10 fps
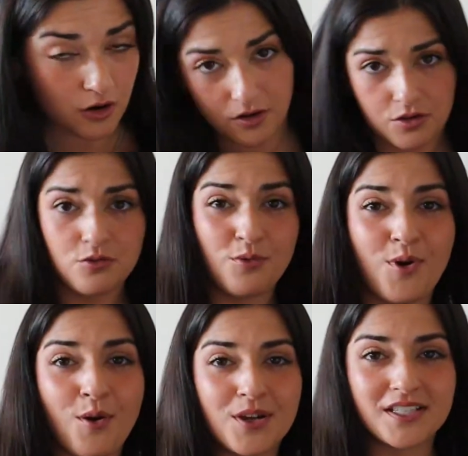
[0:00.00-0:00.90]
are you
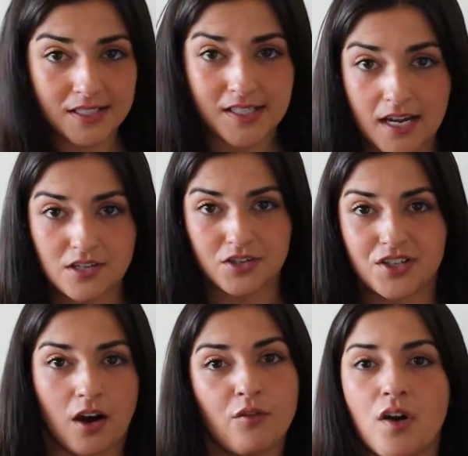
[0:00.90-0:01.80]
going to set
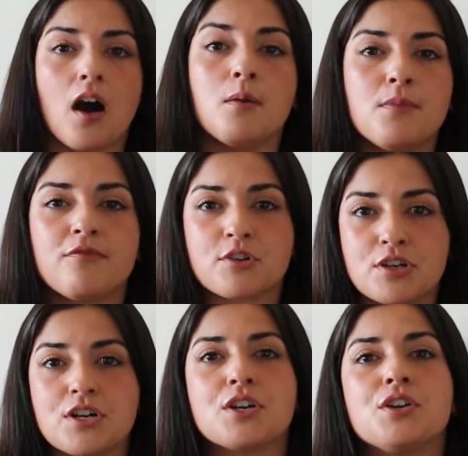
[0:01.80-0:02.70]
yourself up
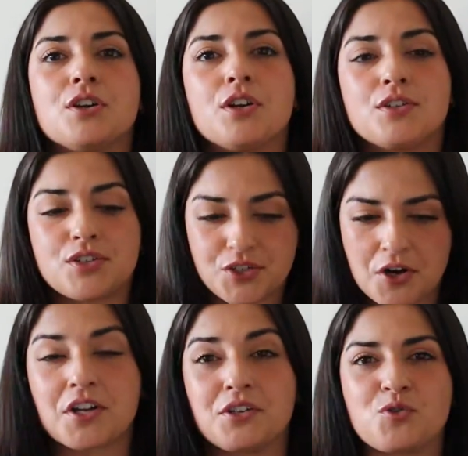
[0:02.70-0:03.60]
for
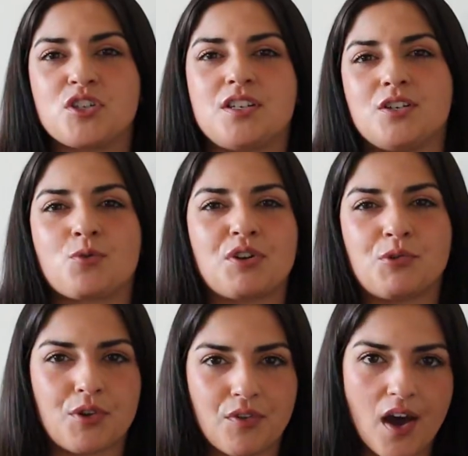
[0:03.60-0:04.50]
starting UGC in
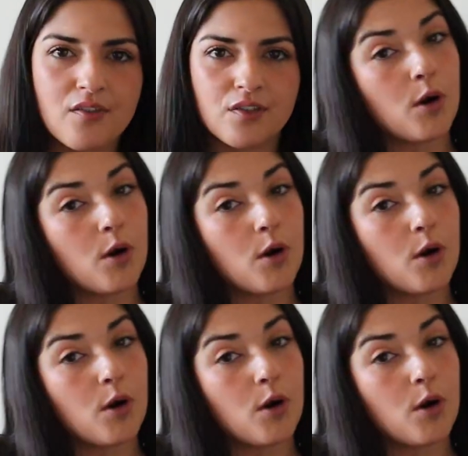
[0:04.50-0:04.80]
2025?